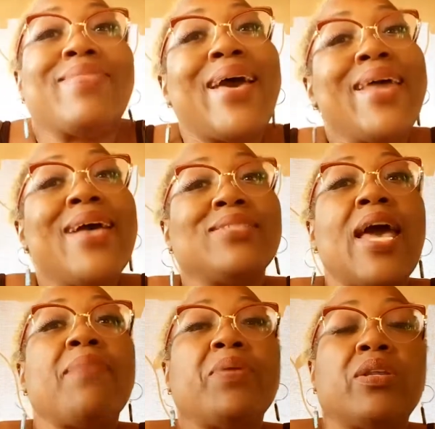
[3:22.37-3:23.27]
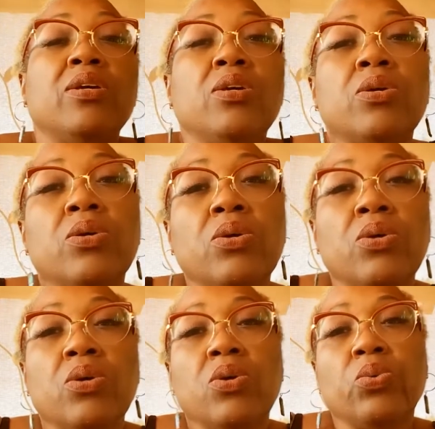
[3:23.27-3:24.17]
That has happened
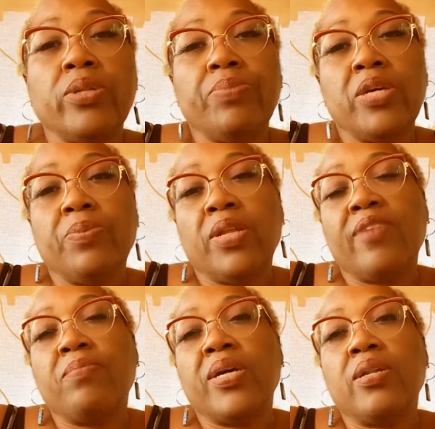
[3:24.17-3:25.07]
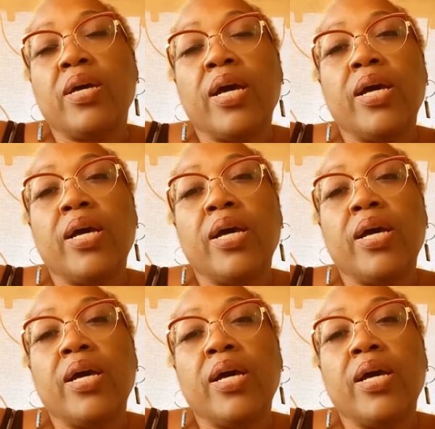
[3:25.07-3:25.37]
when people have been